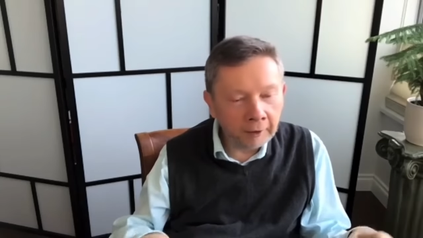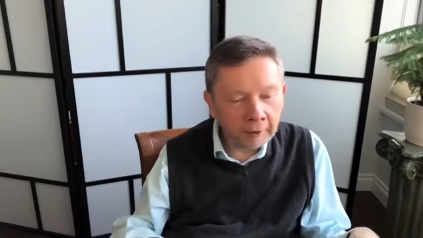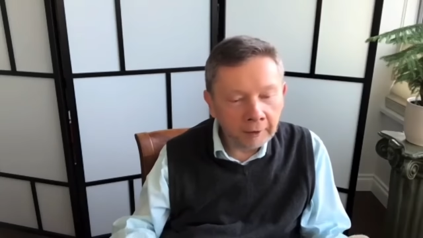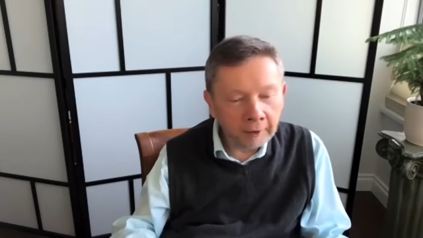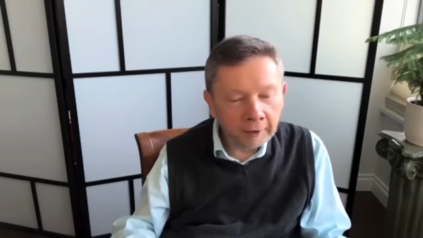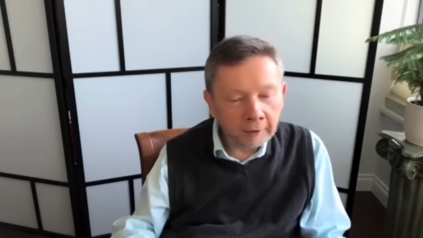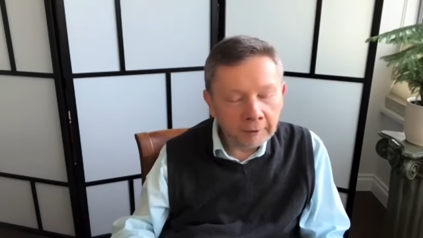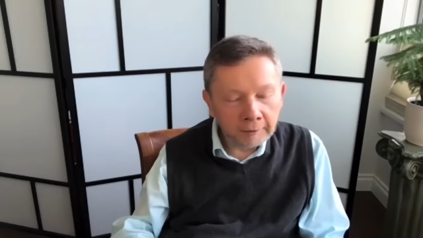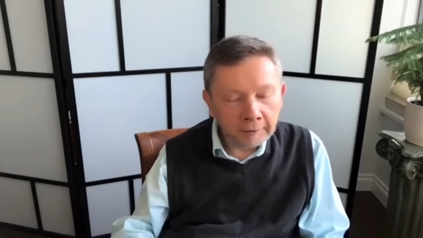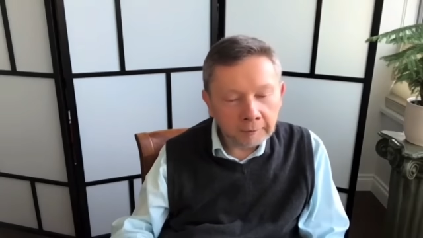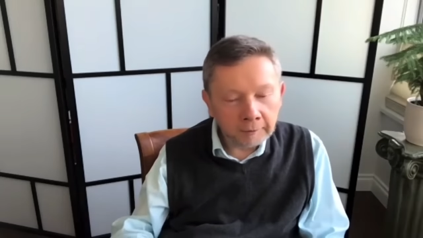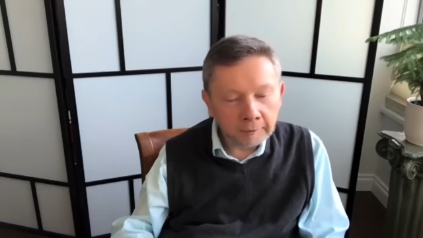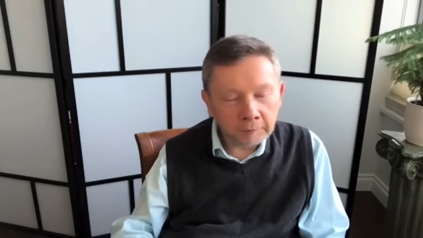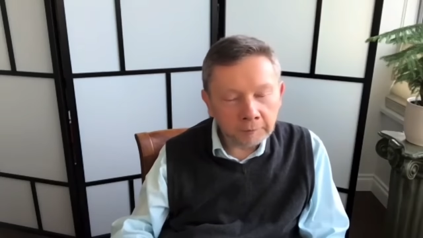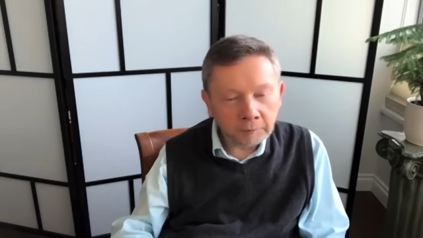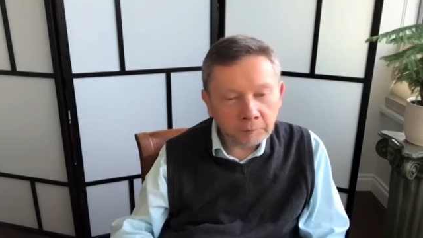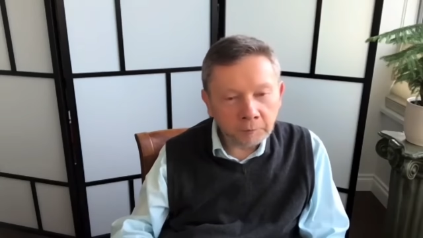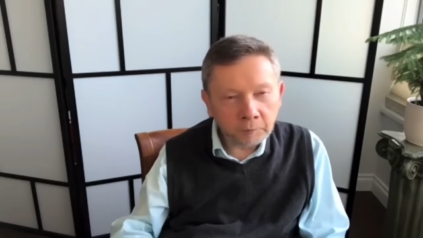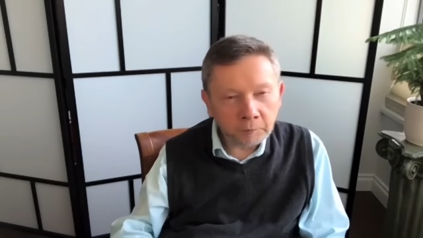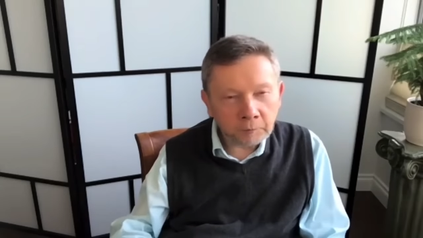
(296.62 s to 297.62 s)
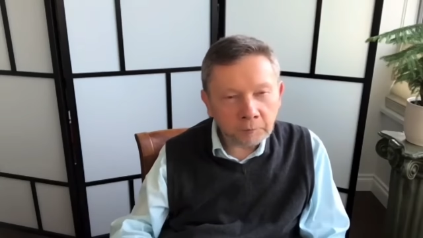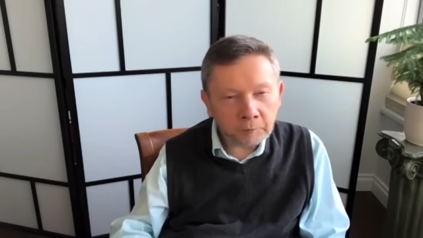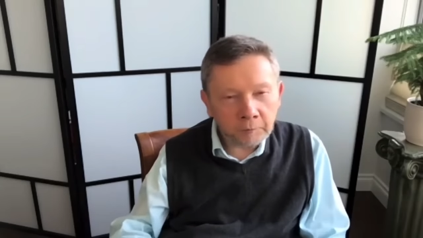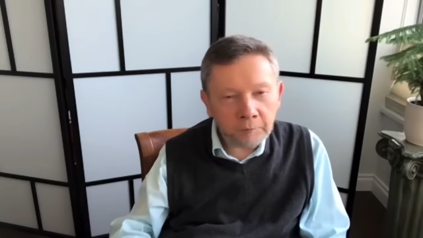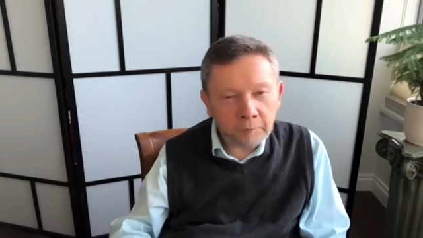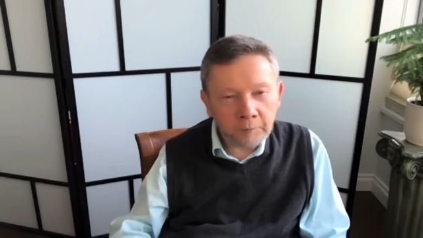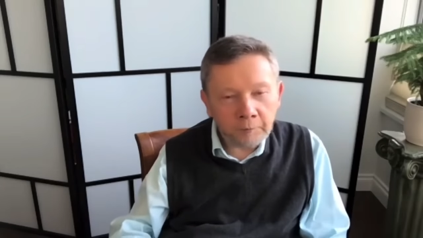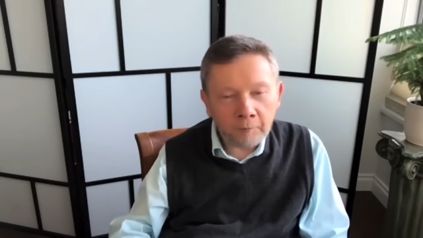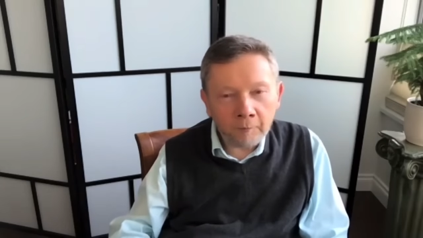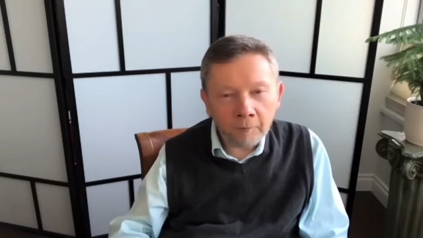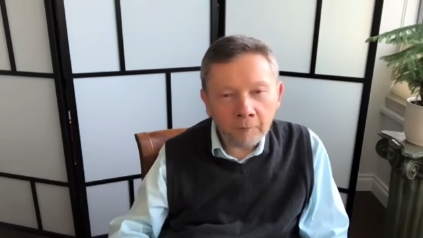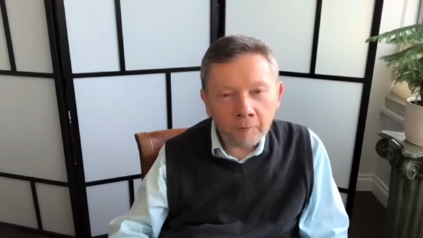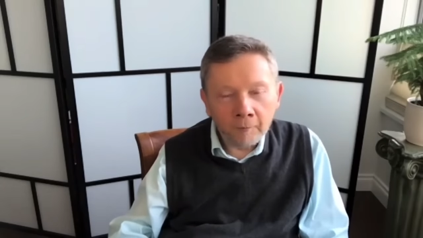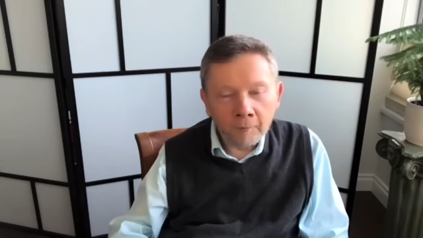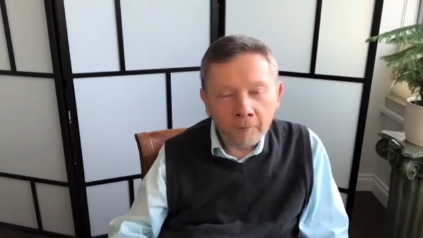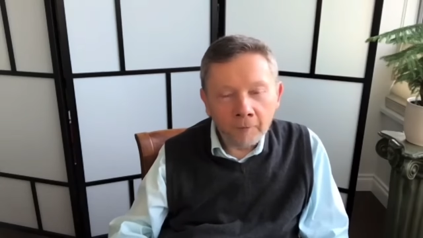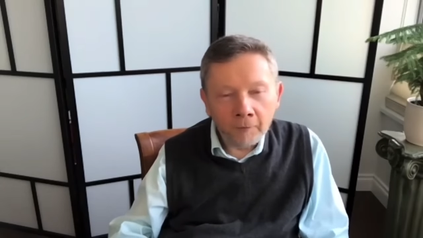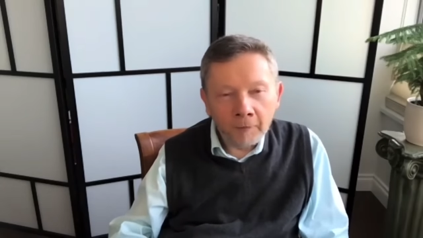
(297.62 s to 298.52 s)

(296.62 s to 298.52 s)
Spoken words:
Nothing is said.